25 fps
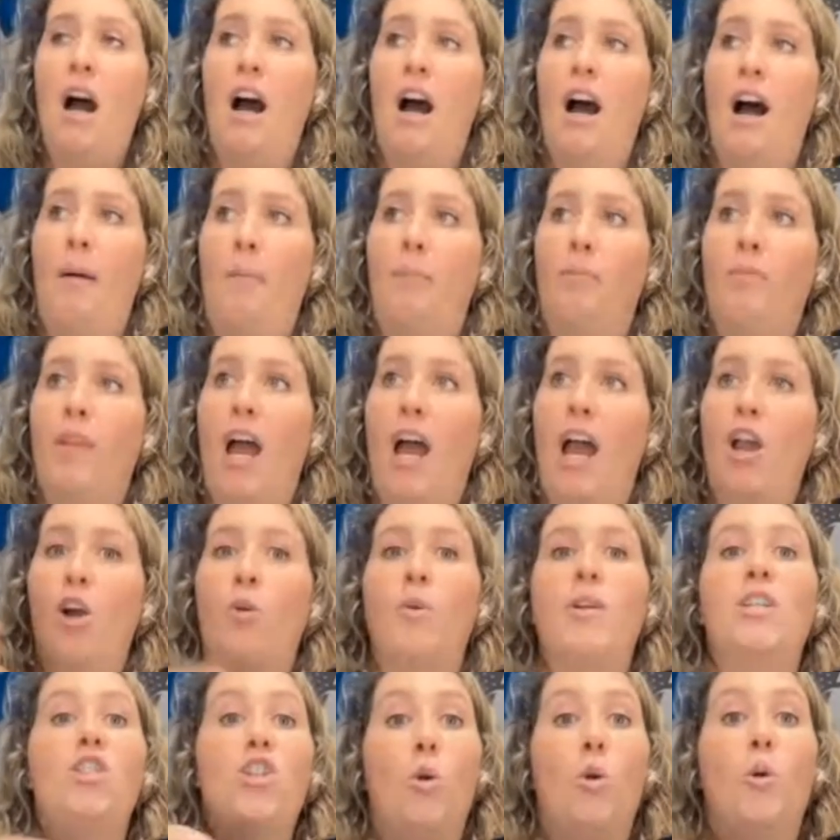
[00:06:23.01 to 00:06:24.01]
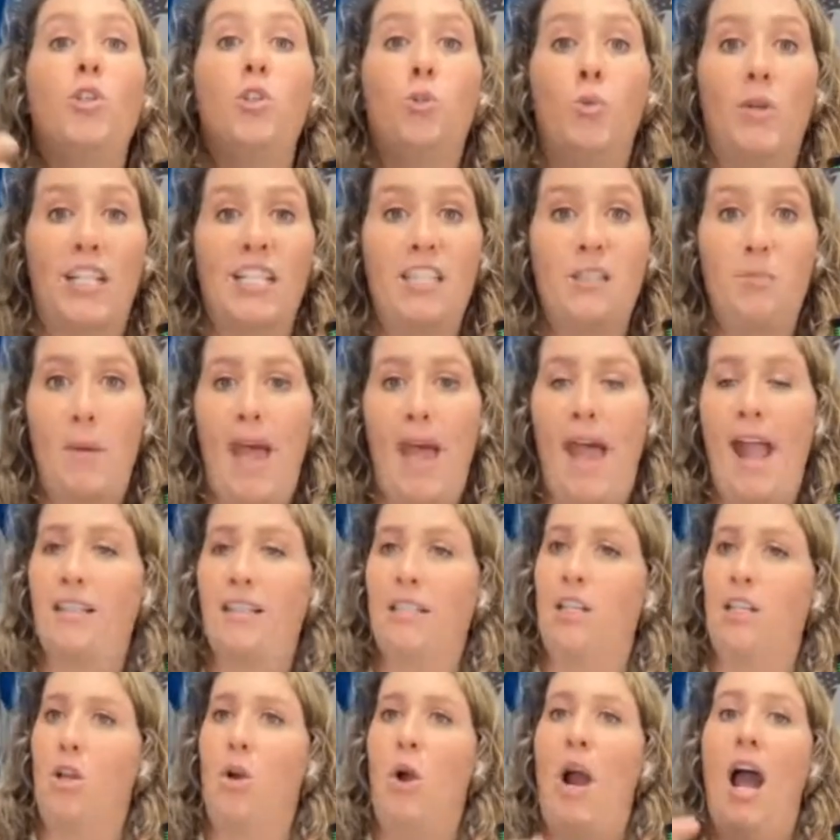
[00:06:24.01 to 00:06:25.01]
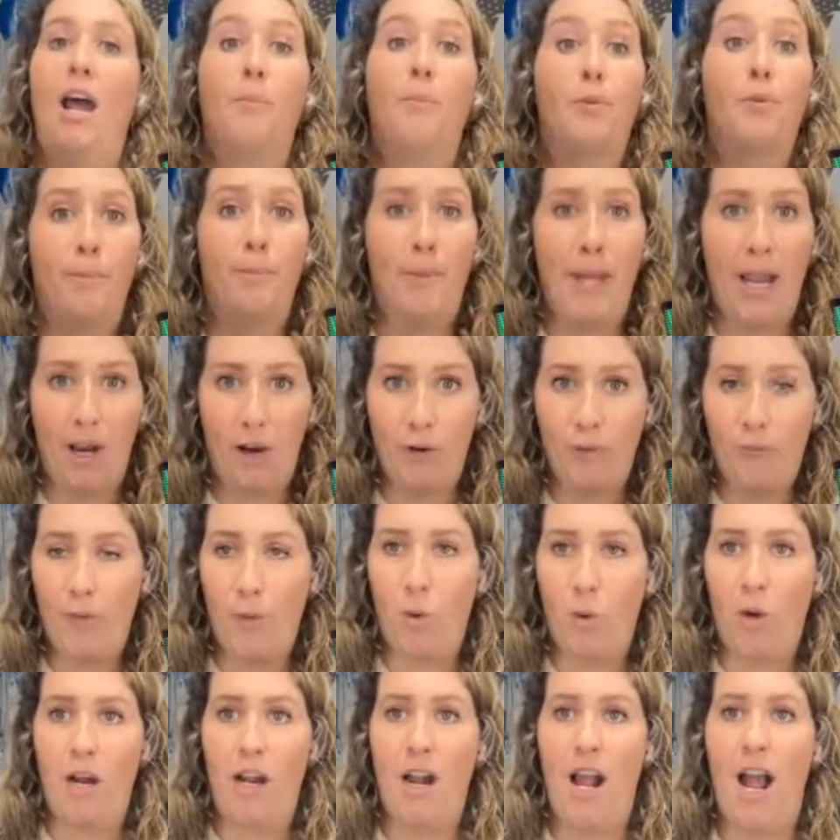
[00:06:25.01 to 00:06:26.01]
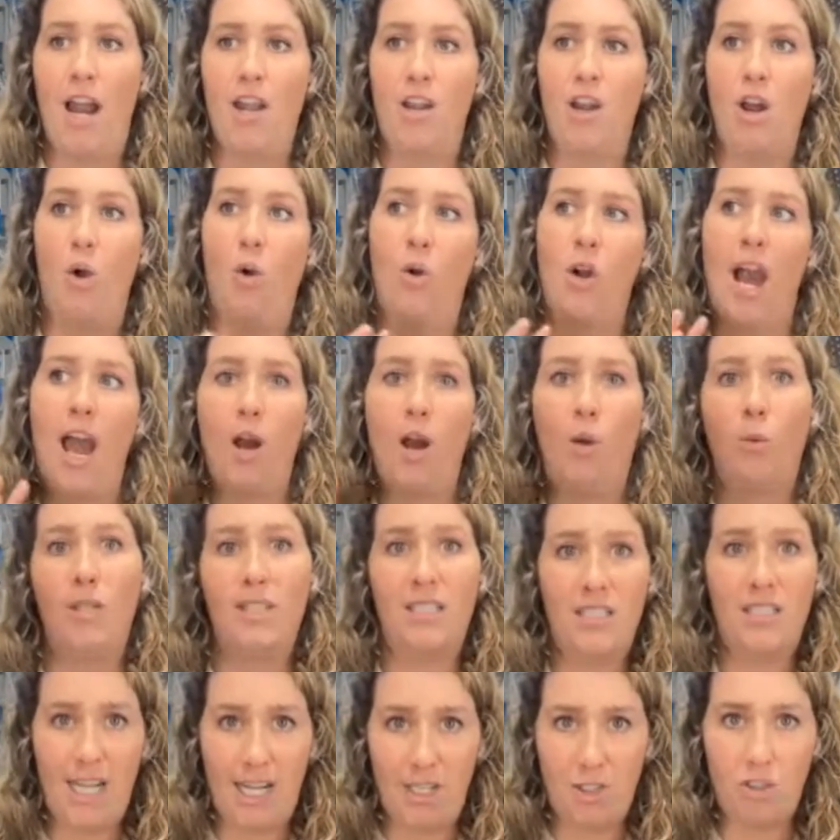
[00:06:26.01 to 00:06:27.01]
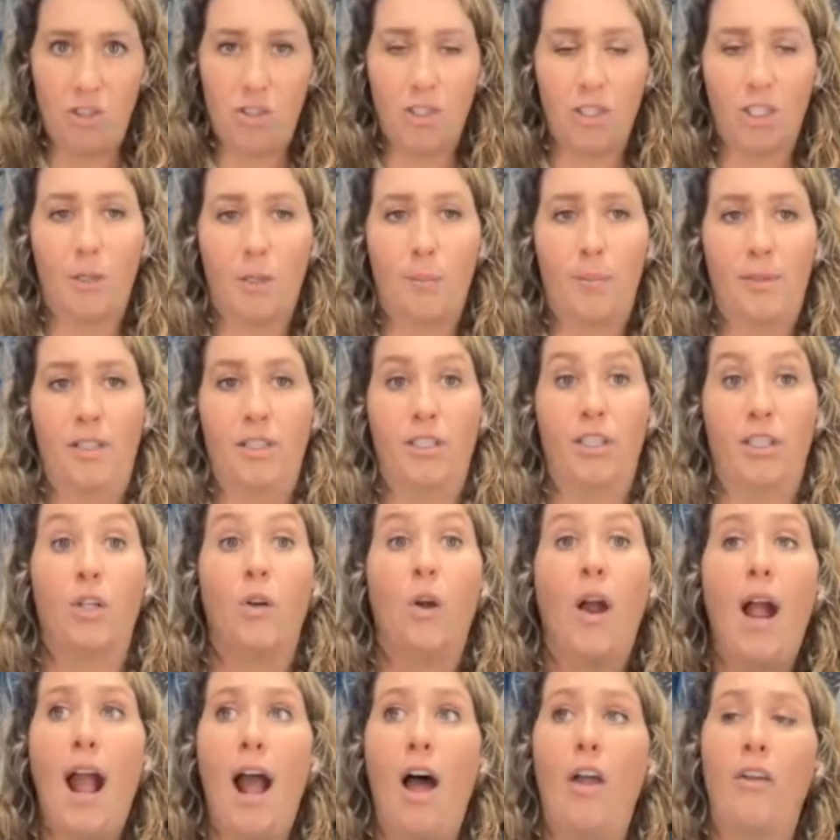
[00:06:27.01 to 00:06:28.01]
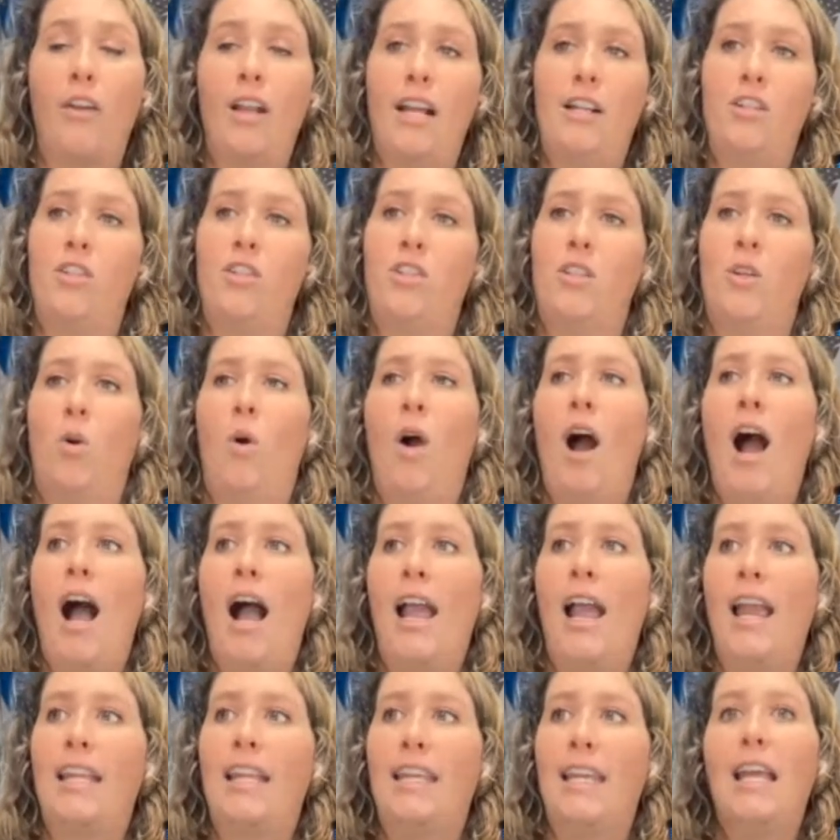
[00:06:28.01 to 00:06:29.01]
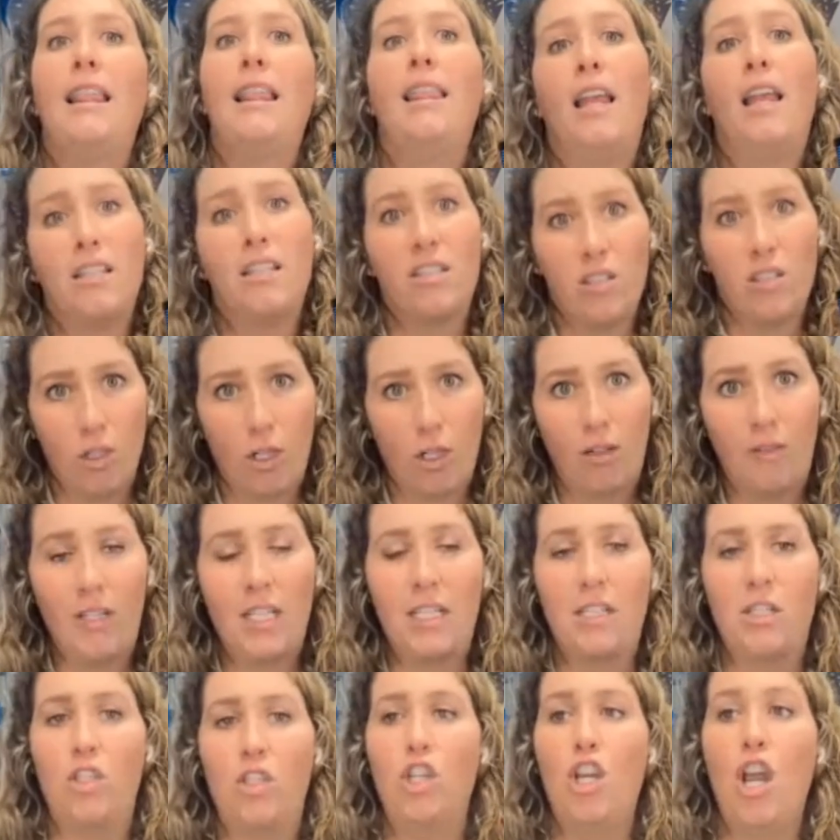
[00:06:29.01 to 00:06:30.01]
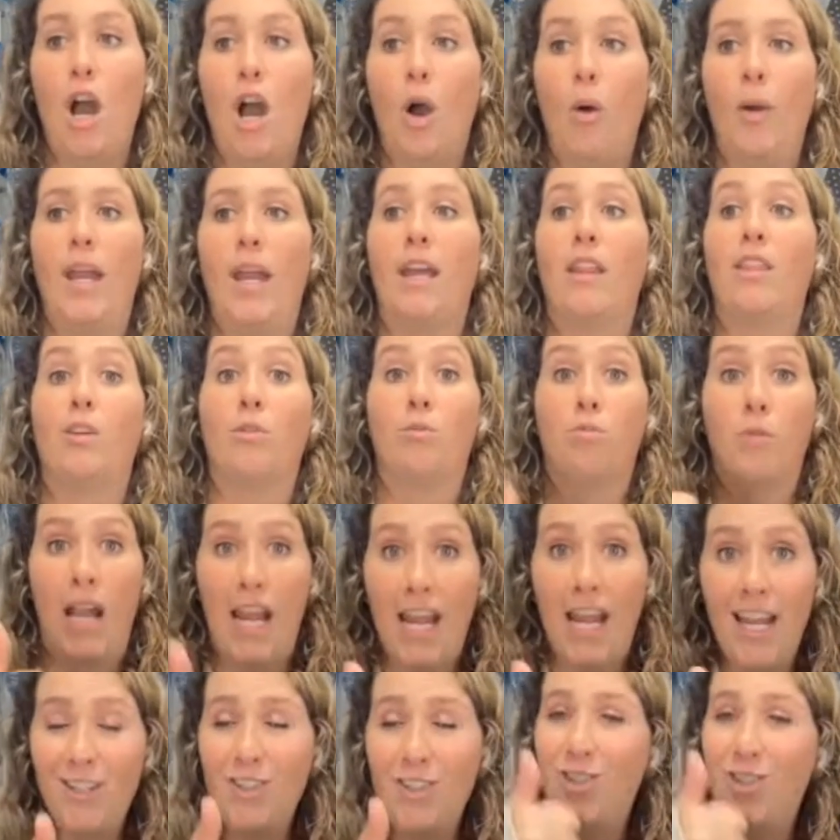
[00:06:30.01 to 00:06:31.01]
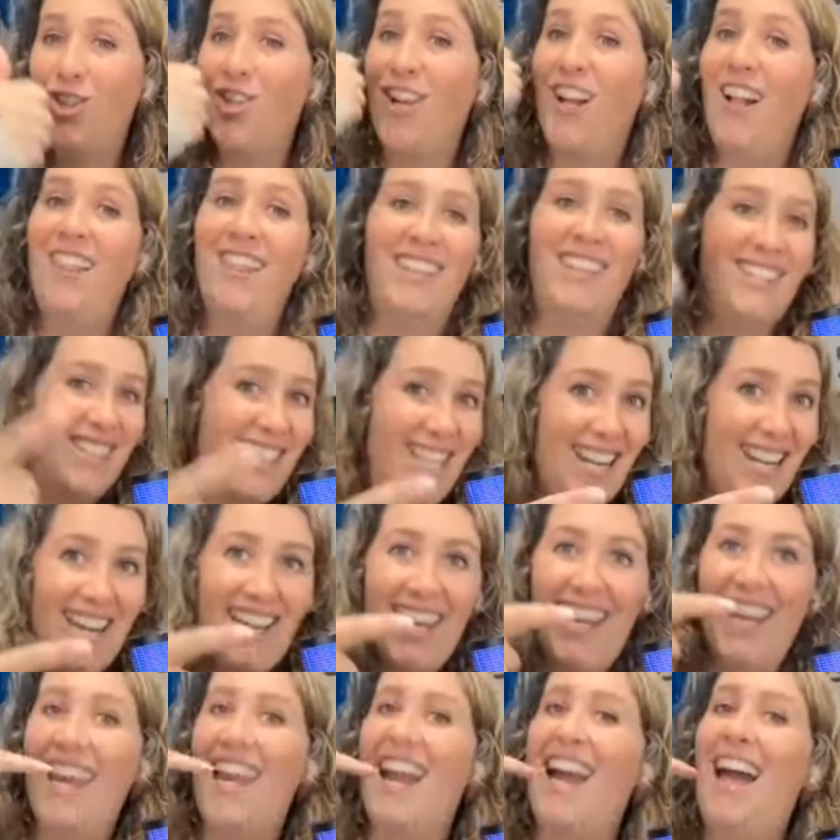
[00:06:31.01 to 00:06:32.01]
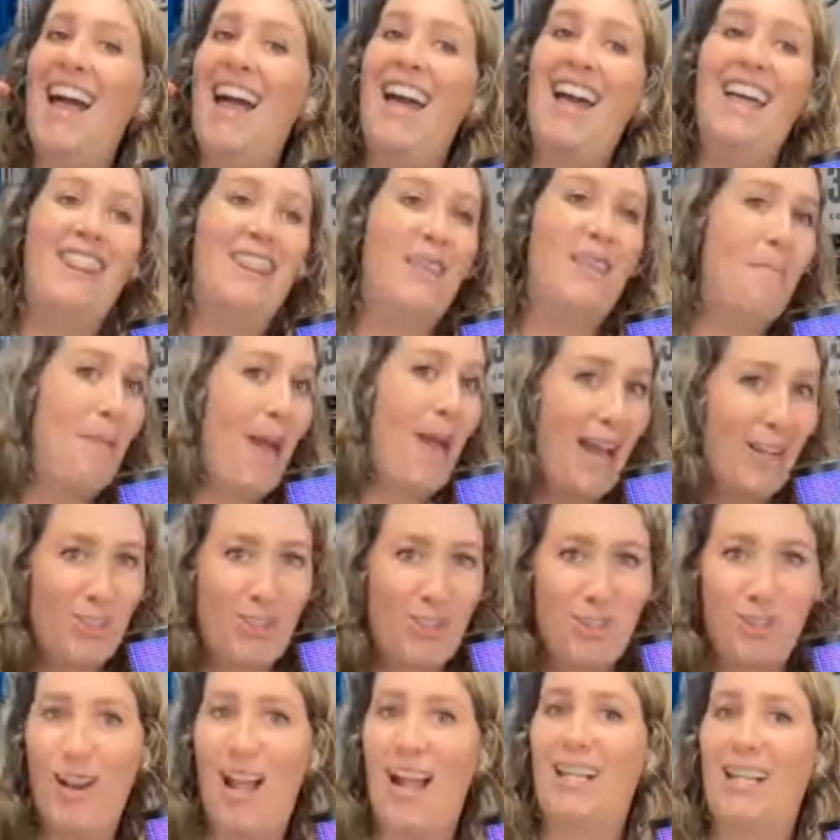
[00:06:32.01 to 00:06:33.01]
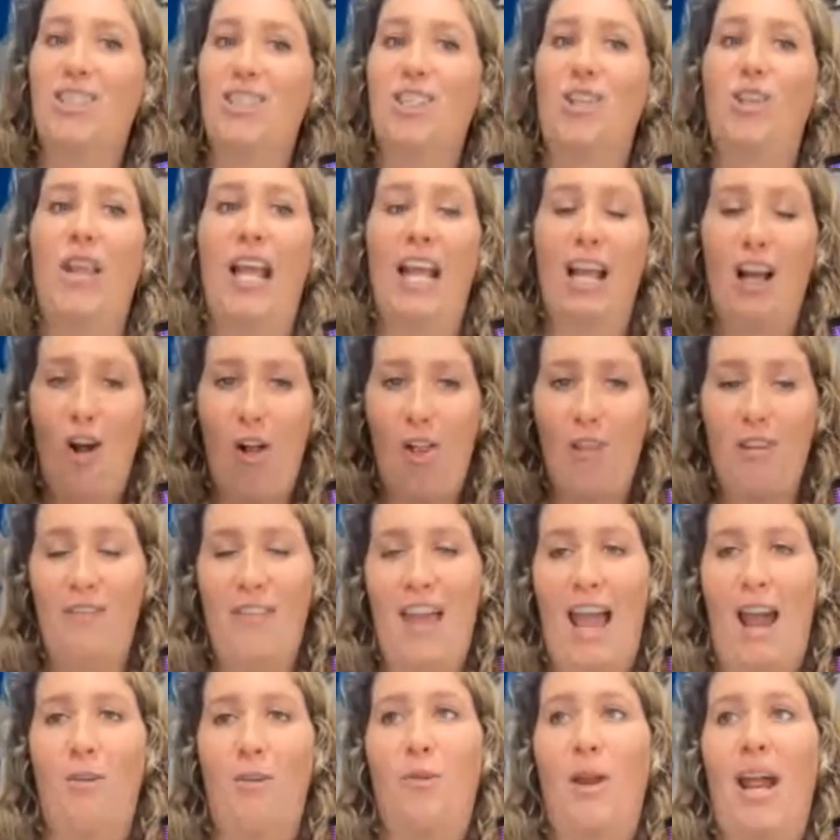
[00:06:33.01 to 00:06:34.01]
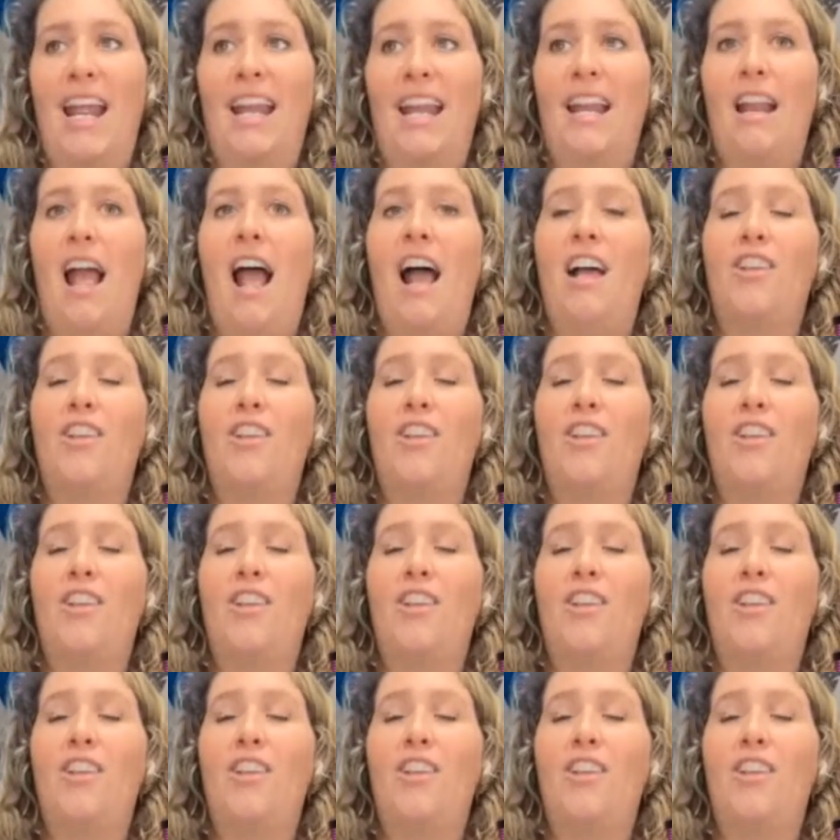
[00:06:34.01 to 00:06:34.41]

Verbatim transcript: Um, I always know what to expect. I know how to prepare for it. I know kind of what stages they're going to put on the ground. And so I get less nervous knowing the range, the city, the match director, like all of that, right?